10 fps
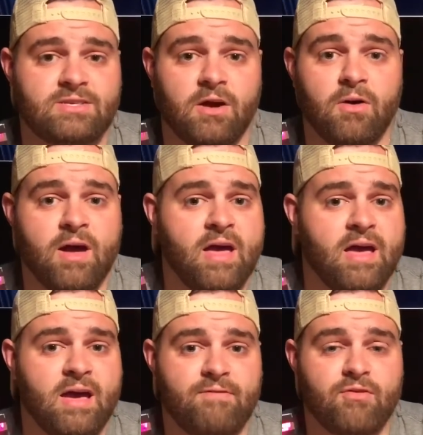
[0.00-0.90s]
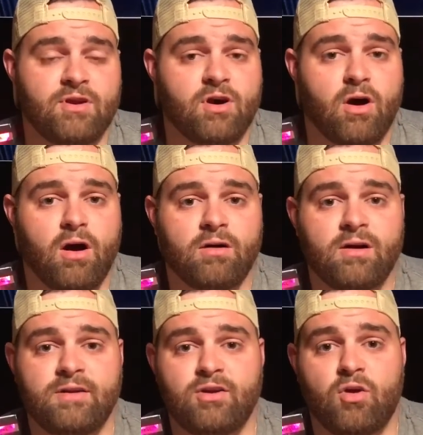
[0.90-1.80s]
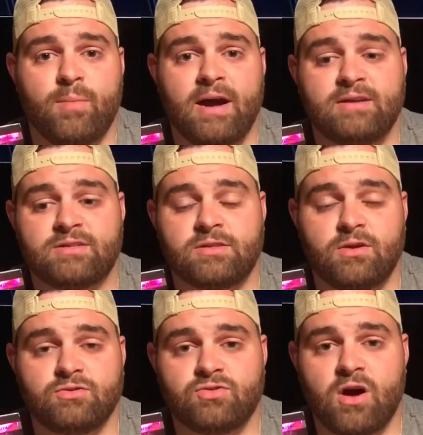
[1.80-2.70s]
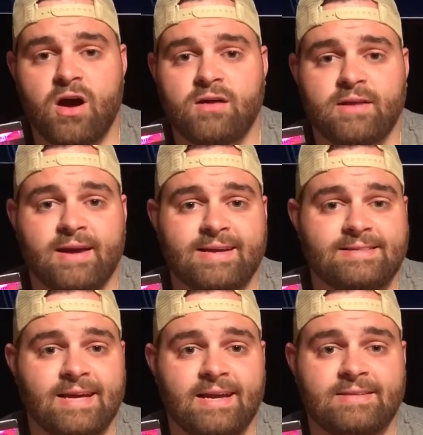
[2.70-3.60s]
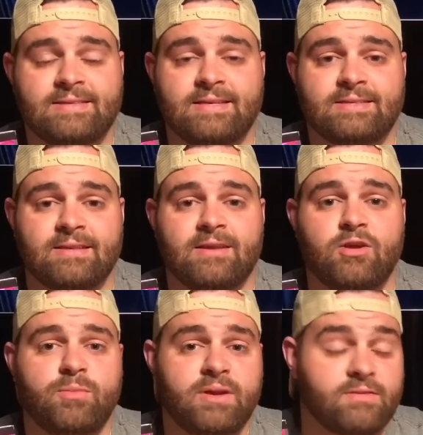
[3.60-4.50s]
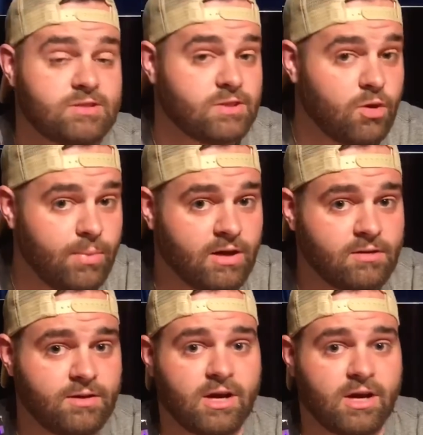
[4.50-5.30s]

So if you're into horror and you don't mind a slow draw, like I said, it's a little bit of a slow build.